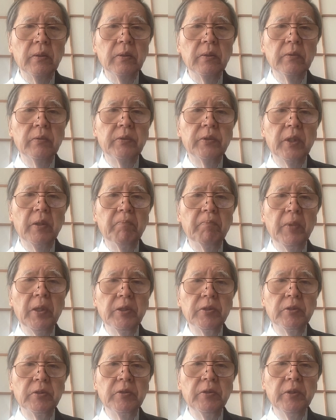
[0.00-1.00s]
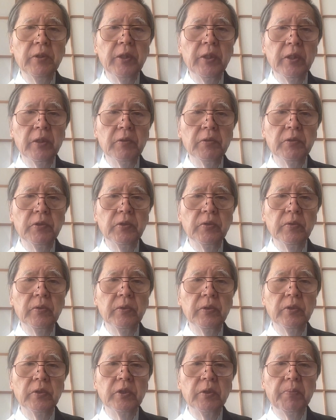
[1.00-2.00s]
You can master English
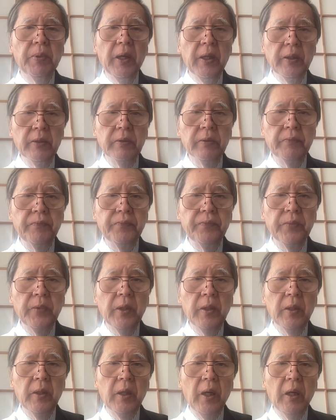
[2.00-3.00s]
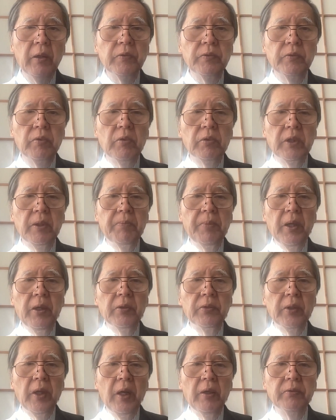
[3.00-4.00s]
in Japan. I will talk
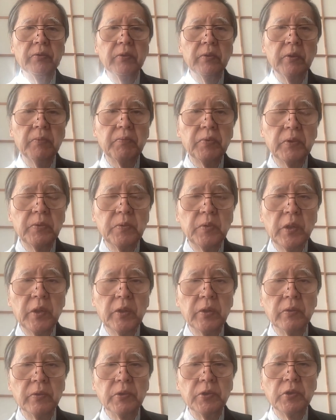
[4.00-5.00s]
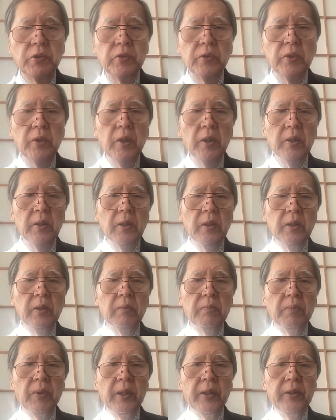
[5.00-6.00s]
about how to improve your English
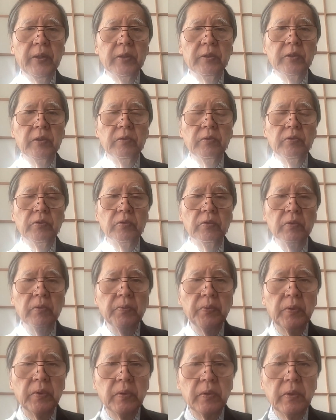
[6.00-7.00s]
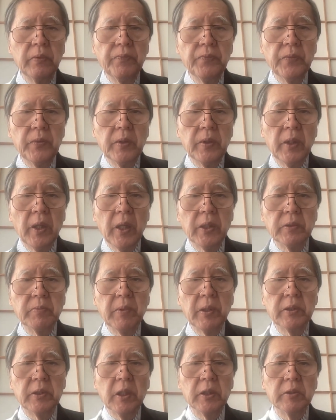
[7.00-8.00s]
by this YouTube as
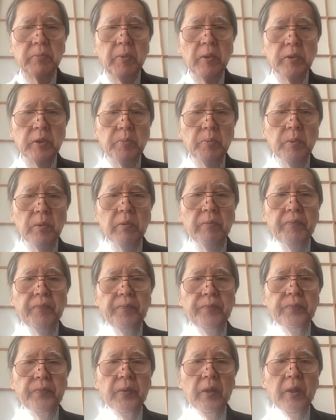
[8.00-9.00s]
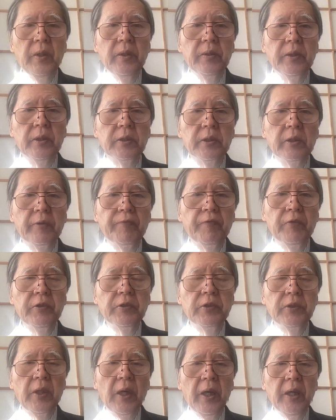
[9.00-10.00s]
much as possible. This is the
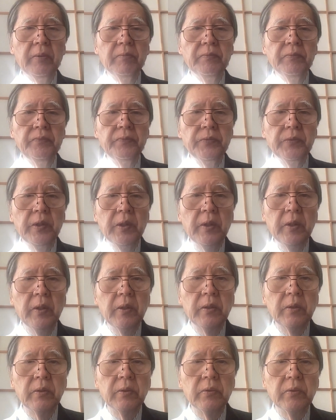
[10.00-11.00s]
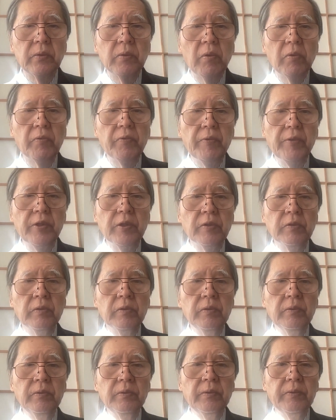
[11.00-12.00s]
first time to talk with
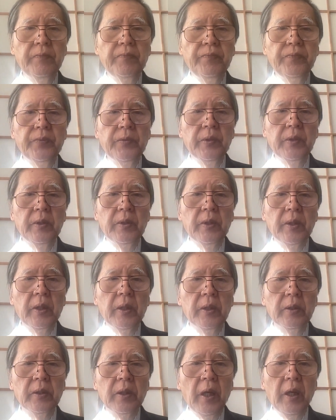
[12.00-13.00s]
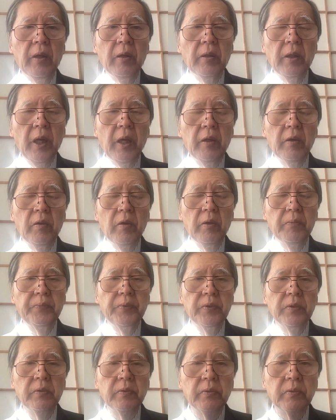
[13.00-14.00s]
you, and I
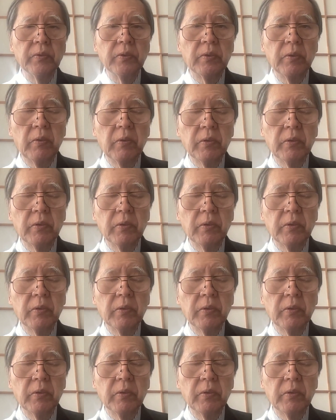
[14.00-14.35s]
hope you